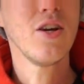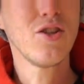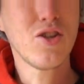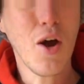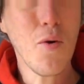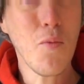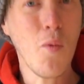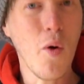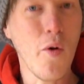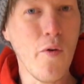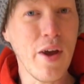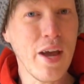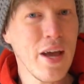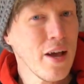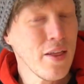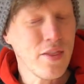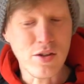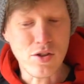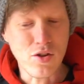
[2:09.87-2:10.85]
Don't
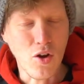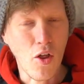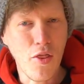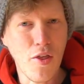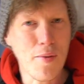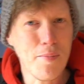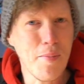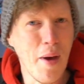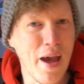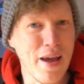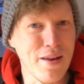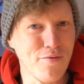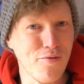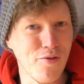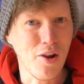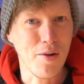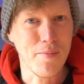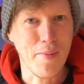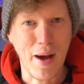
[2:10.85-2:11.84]
worry, there's nothing
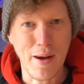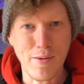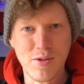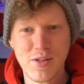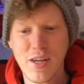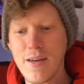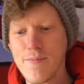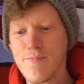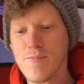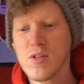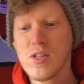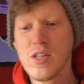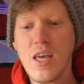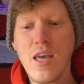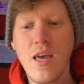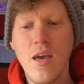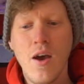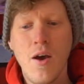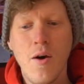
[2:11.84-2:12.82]
painful about it.
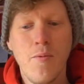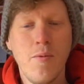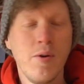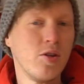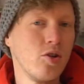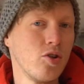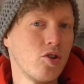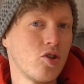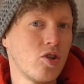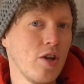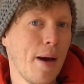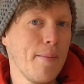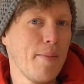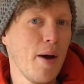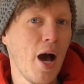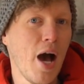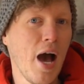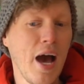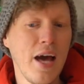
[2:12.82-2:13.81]
See, we just dab
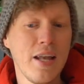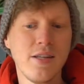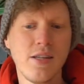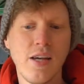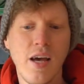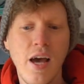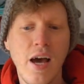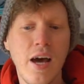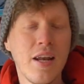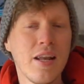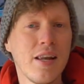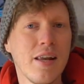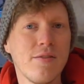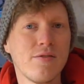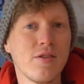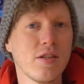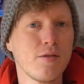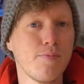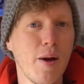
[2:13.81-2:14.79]
our hand and it
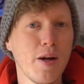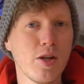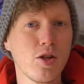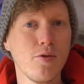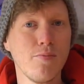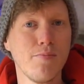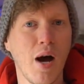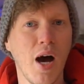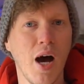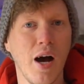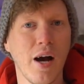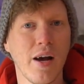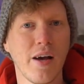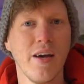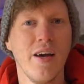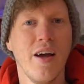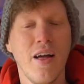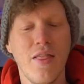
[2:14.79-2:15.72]
leaves a special mark.